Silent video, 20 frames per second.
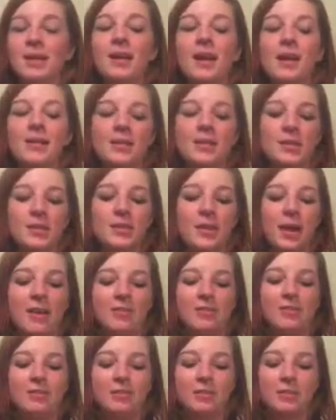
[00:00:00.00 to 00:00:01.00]
and then you'll have
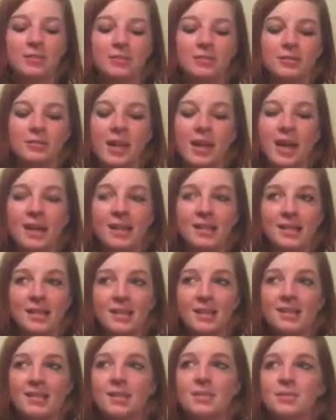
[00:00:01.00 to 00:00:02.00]

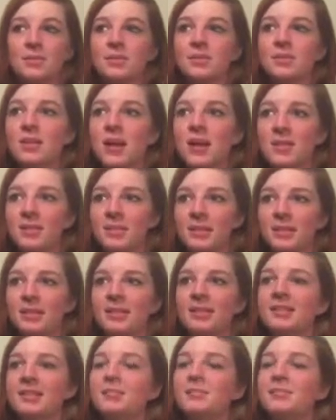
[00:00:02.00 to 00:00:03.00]
assets equals
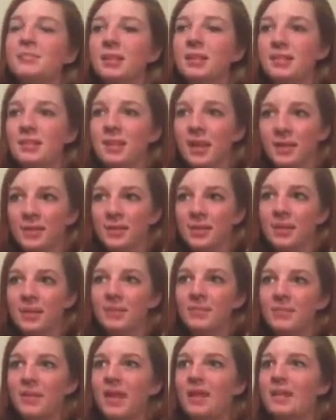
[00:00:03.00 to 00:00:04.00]
liability plus equity,
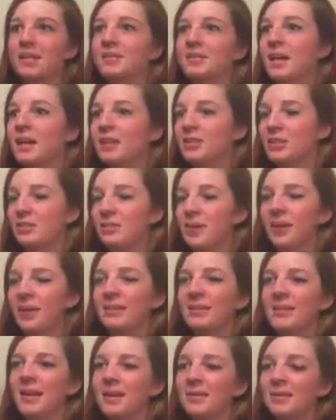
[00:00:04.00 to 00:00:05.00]
and that should
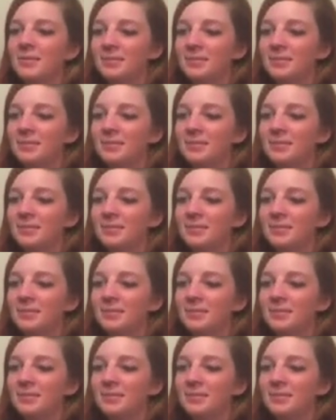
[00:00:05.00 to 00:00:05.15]
balance out.